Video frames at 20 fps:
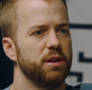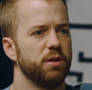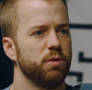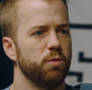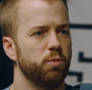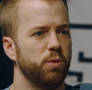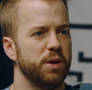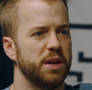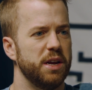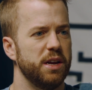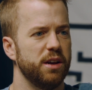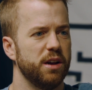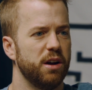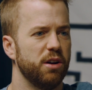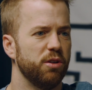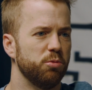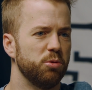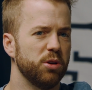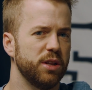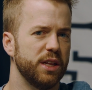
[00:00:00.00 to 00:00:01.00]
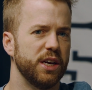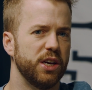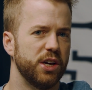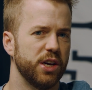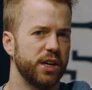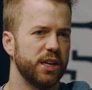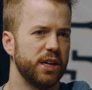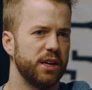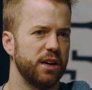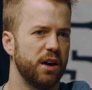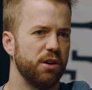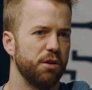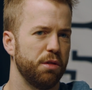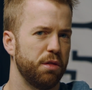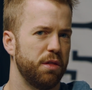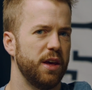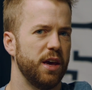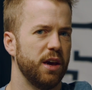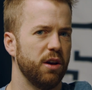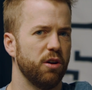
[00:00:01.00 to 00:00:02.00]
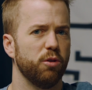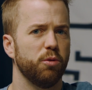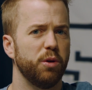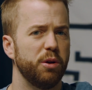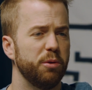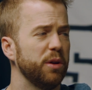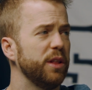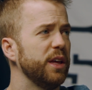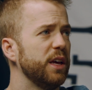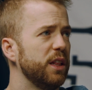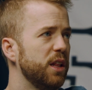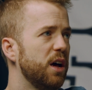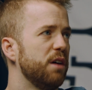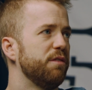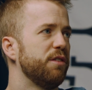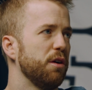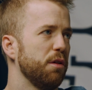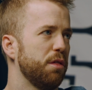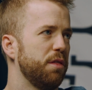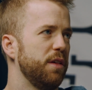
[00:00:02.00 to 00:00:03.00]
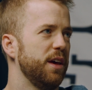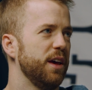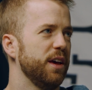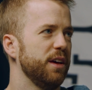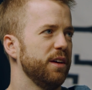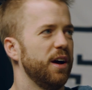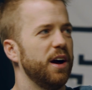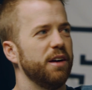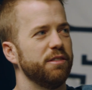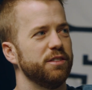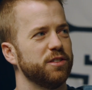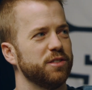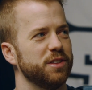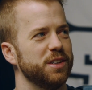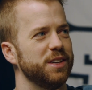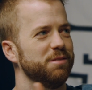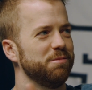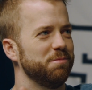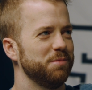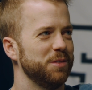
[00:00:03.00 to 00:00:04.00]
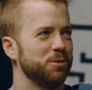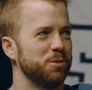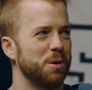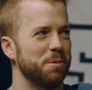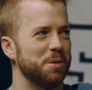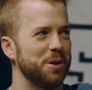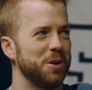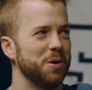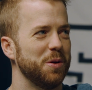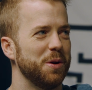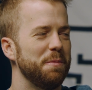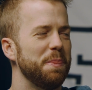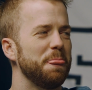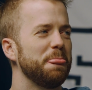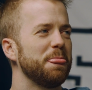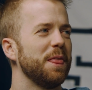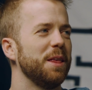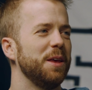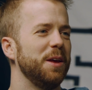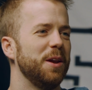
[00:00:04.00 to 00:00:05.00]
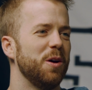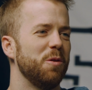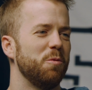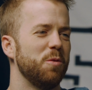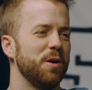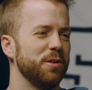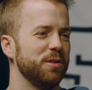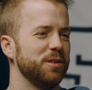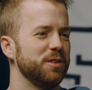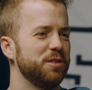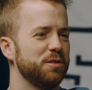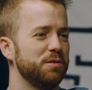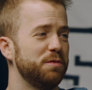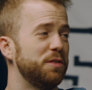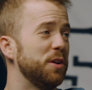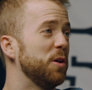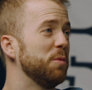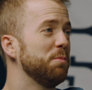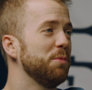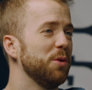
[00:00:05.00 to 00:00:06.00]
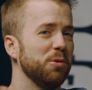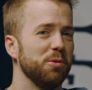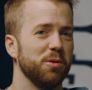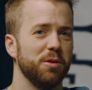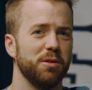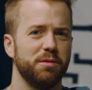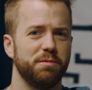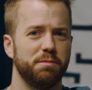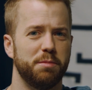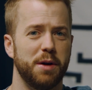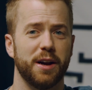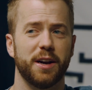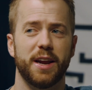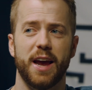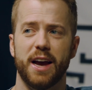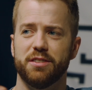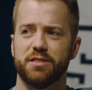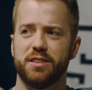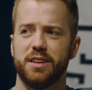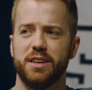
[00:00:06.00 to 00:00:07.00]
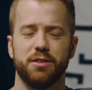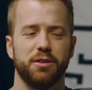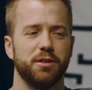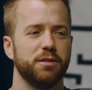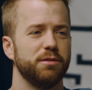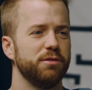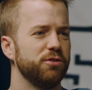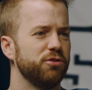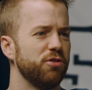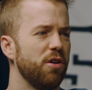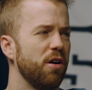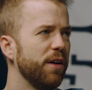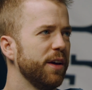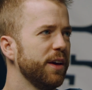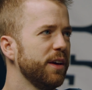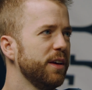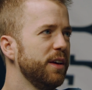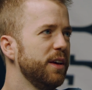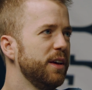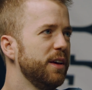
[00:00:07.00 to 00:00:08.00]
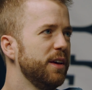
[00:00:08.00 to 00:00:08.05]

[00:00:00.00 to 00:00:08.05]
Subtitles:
we are really good at our thing, or we really love our thing. Obviously, that's why we do it, whether it's film or podcasting or drawing.